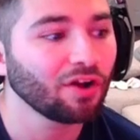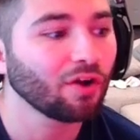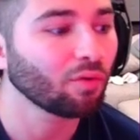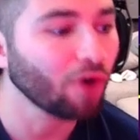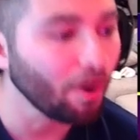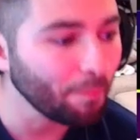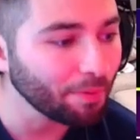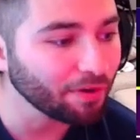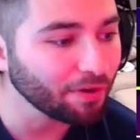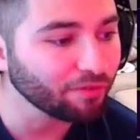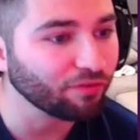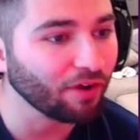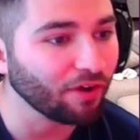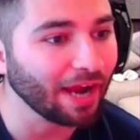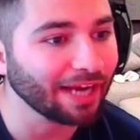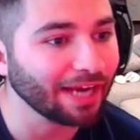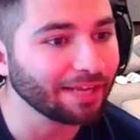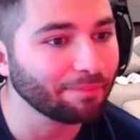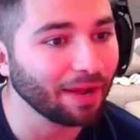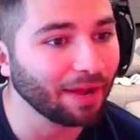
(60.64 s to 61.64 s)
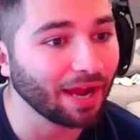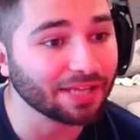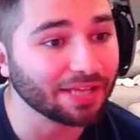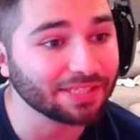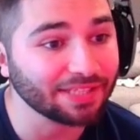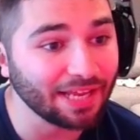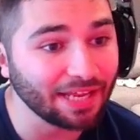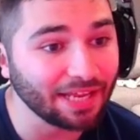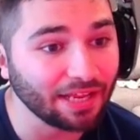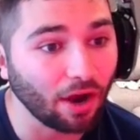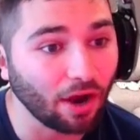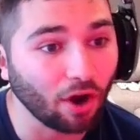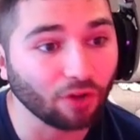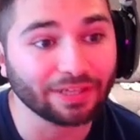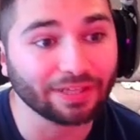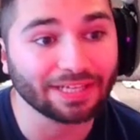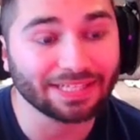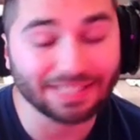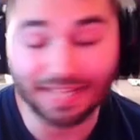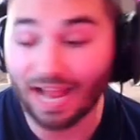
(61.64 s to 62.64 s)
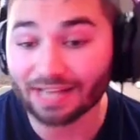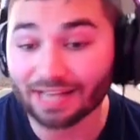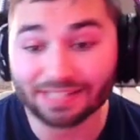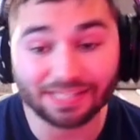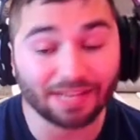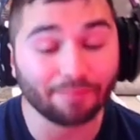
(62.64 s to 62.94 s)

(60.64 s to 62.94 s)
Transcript: We're opening variety packs. They are the exact same